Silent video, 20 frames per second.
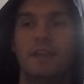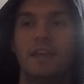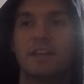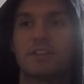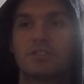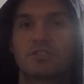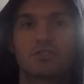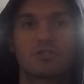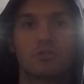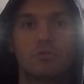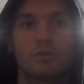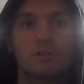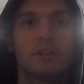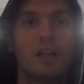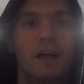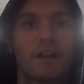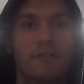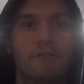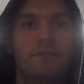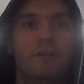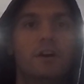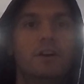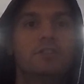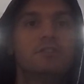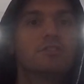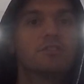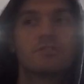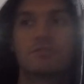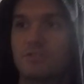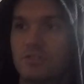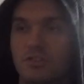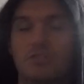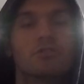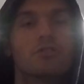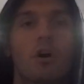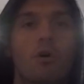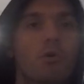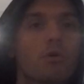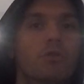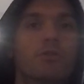a lot of fun just
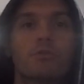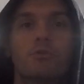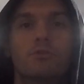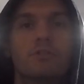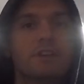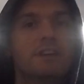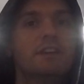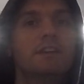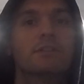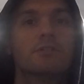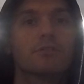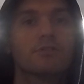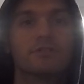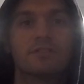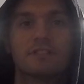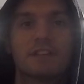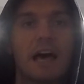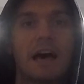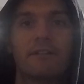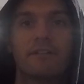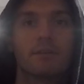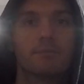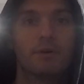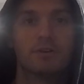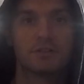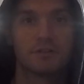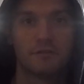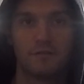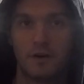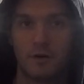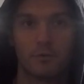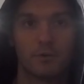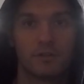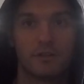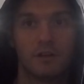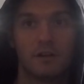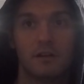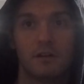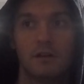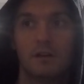going through the gears, just having a bunch of fun
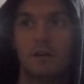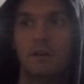with it.